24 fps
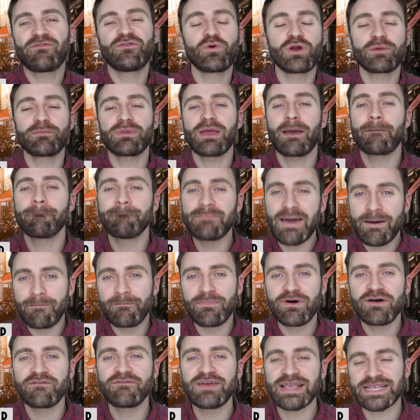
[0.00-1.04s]
if you want to be a
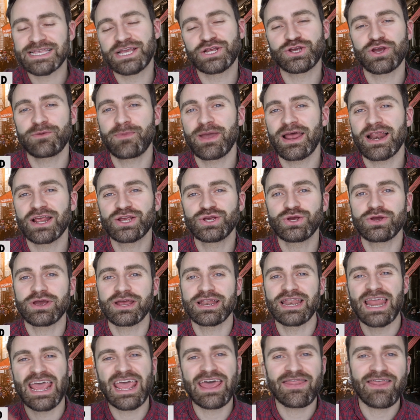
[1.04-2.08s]
member of E C Dream English, you
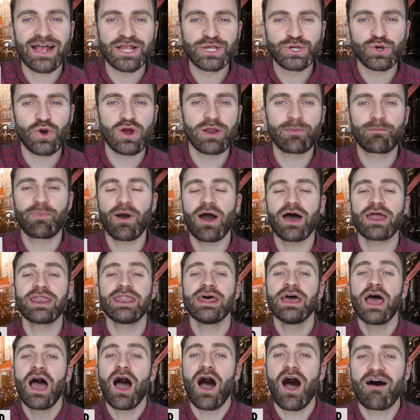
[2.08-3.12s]
can hit that join button.
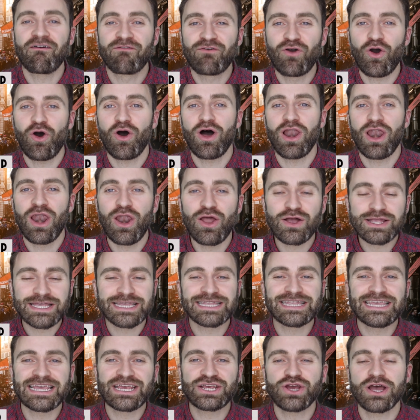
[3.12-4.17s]
I've got lots
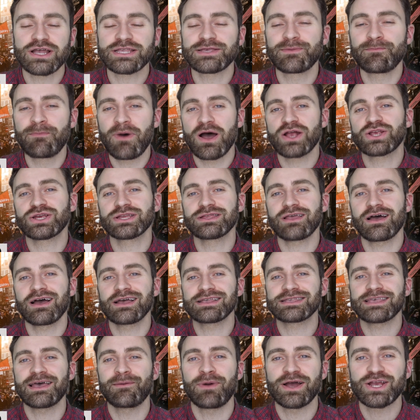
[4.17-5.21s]
of t-shirts and
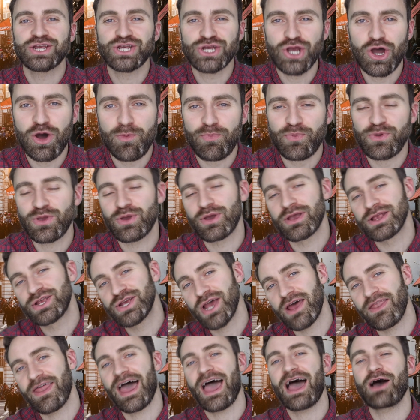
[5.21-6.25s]
merchandise at my shop. You can
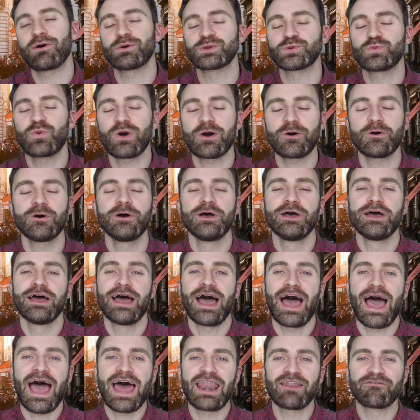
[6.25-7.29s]
check that out as well.
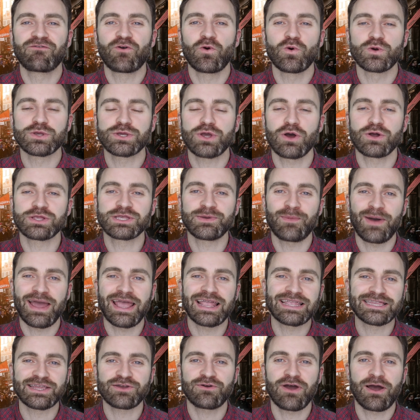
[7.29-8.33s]
And of course, go to my
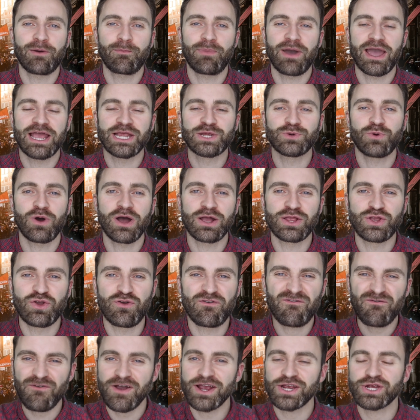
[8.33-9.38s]
Instagram page where I do
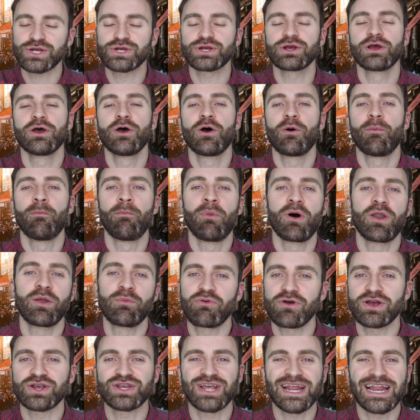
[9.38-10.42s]
fresh, modern
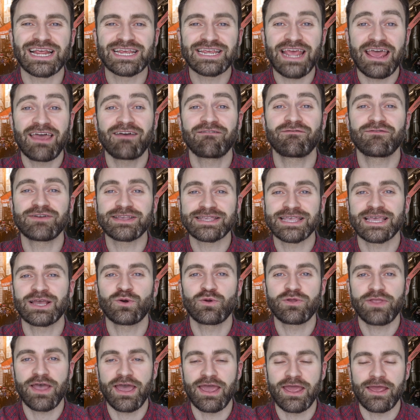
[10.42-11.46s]
British English every
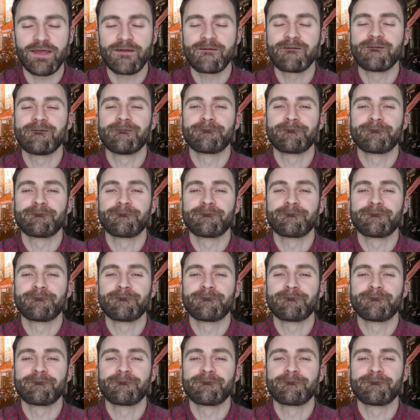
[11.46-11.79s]
single day.